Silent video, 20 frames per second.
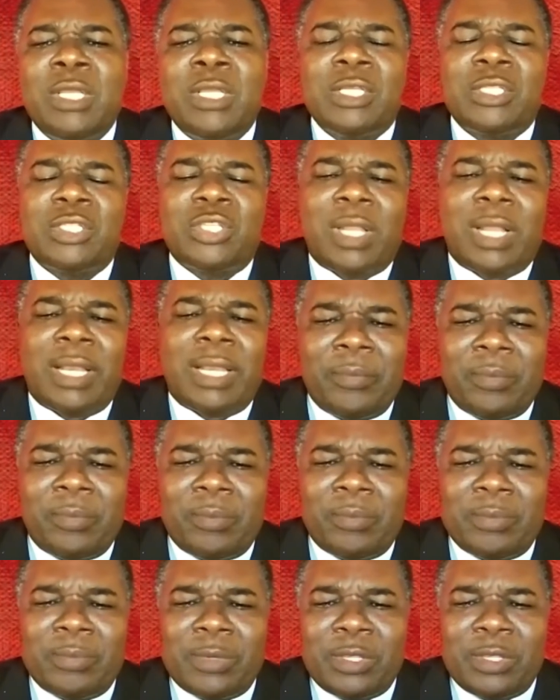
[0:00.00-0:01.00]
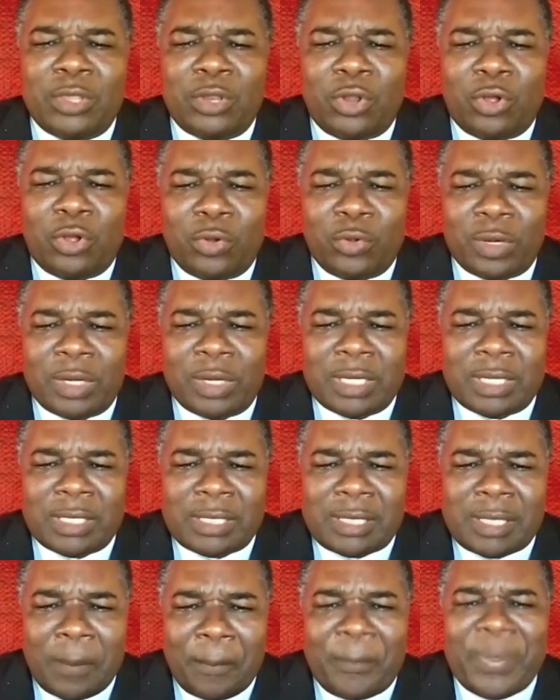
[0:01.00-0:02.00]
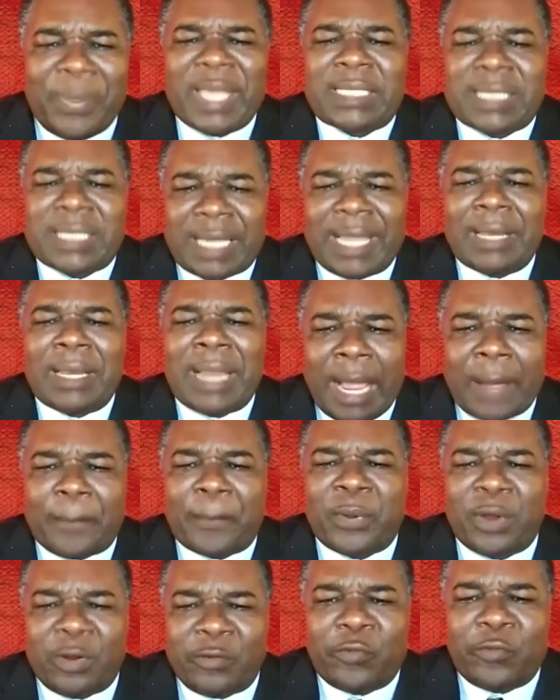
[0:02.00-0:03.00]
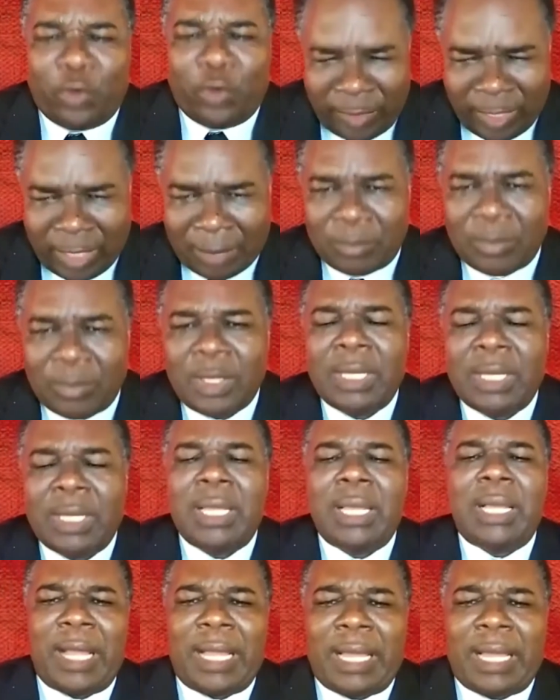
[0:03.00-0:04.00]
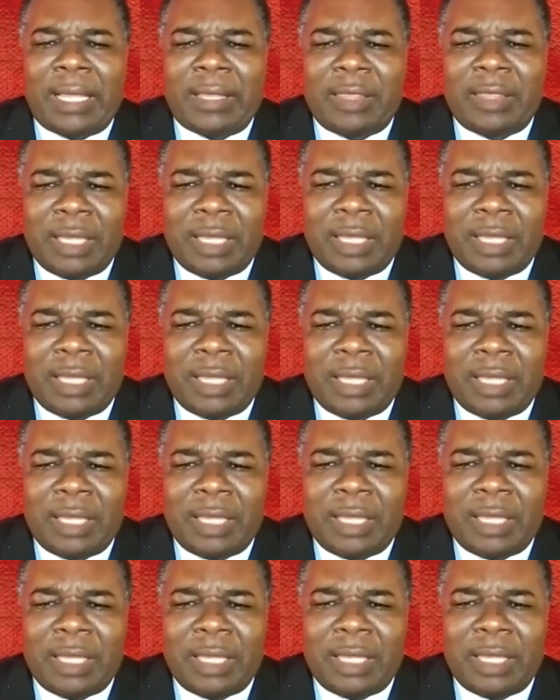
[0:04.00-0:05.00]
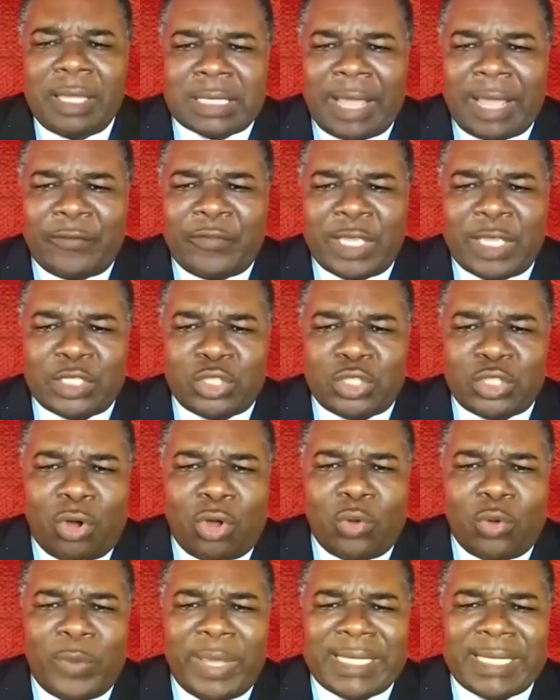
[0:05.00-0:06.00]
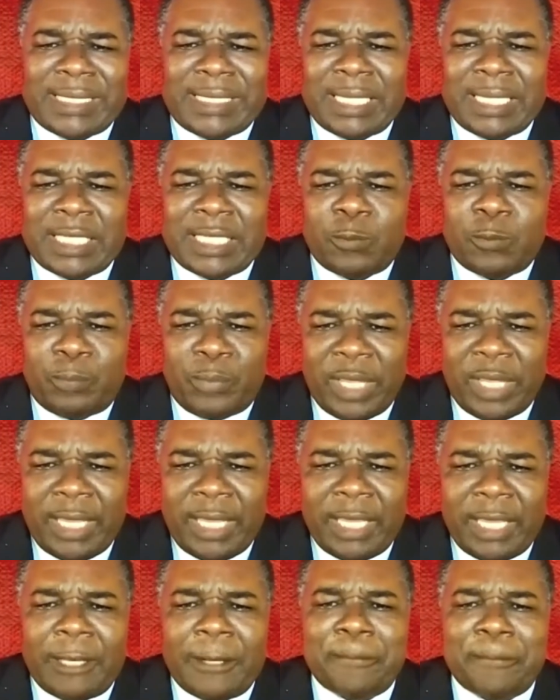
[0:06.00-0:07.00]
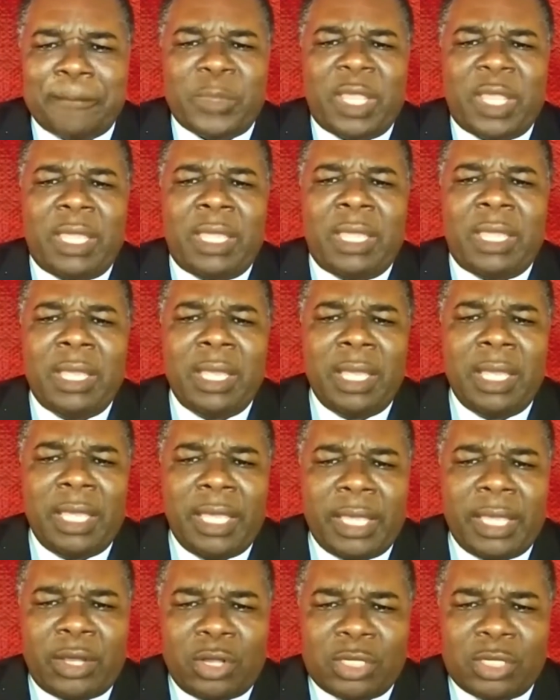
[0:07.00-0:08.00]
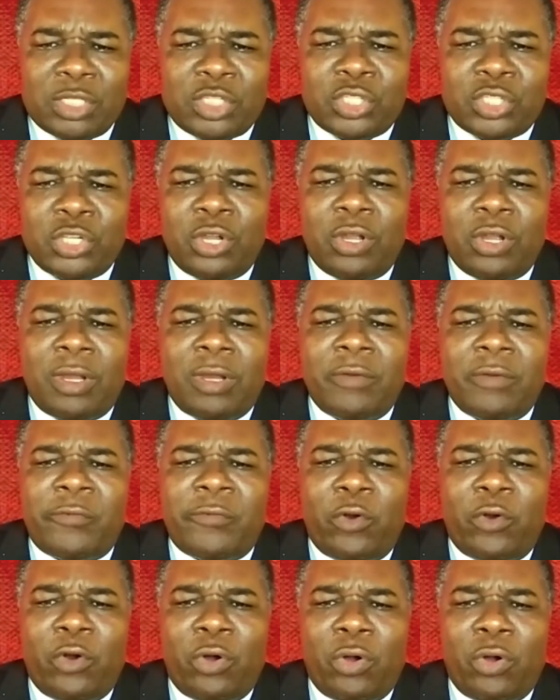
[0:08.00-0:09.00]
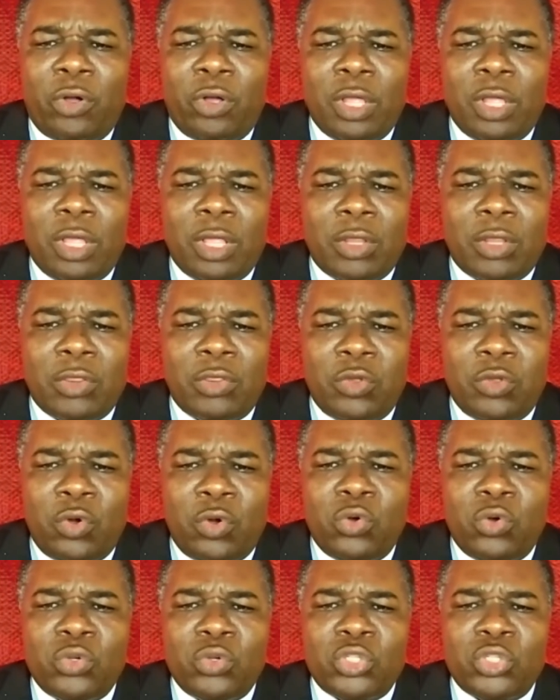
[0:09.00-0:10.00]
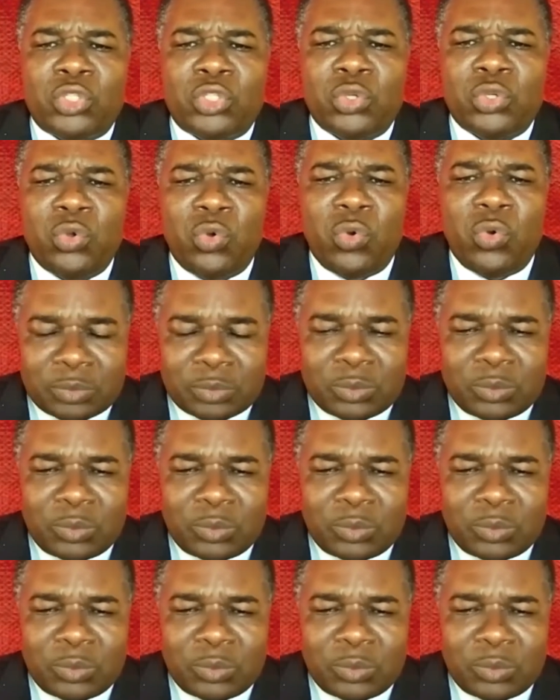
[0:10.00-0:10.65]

so that, you know, the best can happen for them. I think in, in Jesus' life, he has always displayed a, a concern for those who,